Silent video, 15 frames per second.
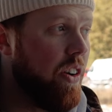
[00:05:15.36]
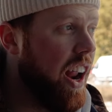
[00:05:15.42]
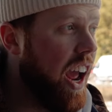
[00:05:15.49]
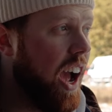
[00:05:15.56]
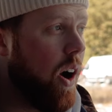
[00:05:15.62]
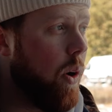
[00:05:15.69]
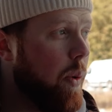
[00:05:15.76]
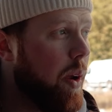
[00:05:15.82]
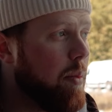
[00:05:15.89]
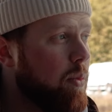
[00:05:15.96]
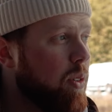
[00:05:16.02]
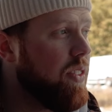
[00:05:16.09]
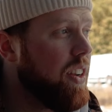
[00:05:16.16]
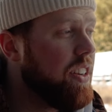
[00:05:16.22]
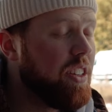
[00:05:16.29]
oh, now we are
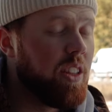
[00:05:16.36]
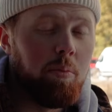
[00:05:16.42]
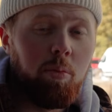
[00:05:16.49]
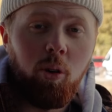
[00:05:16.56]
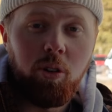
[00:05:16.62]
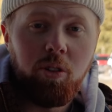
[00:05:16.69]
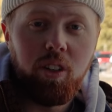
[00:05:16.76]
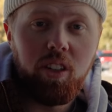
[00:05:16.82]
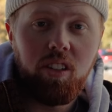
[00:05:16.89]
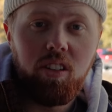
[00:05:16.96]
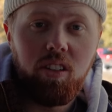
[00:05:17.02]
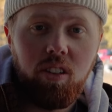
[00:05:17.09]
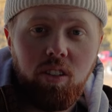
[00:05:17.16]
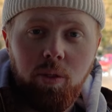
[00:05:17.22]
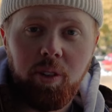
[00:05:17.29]
moved into the portraits.
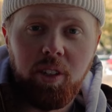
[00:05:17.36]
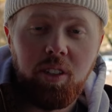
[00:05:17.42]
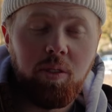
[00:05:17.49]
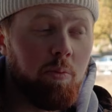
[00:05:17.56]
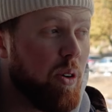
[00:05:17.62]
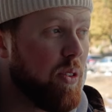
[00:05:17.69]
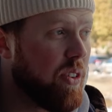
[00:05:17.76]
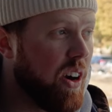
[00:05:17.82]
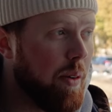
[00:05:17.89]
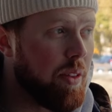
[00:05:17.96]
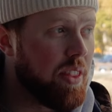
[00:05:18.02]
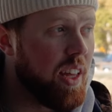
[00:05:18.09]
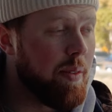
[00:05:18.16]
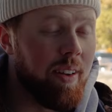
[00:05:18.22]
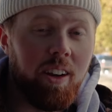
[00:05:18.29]
So we're just moving around
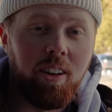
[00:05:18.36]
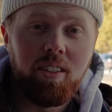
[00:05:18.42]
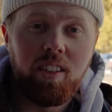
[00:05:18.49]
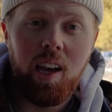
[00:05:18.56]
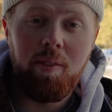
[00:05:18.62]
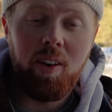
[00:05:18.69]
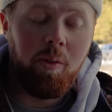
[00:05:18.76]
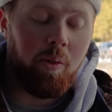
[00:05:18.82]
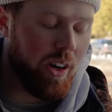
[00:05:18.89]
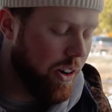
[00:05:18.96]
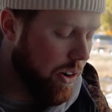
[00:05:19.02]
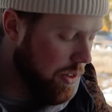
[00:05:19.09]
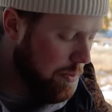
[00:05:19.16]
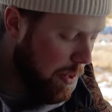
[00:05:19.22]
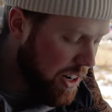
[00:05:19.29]
with them in Yosemite. We're
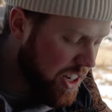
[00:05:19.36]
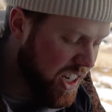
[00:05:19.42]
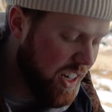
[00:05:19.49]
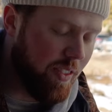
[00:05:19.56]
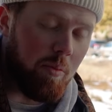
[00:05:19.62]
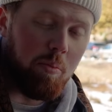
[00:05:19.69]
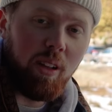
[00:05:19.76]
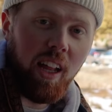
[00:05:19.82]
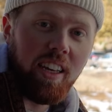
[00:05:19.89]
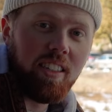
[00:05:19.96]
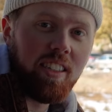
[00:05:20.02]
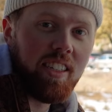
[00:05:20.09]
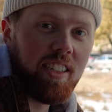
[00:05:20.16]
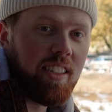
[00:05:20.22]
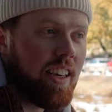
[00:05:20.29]
going to a bunch of different
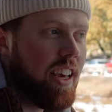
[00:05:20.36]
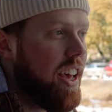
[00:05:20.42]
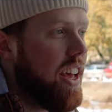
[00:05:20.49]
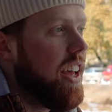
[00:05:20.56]
places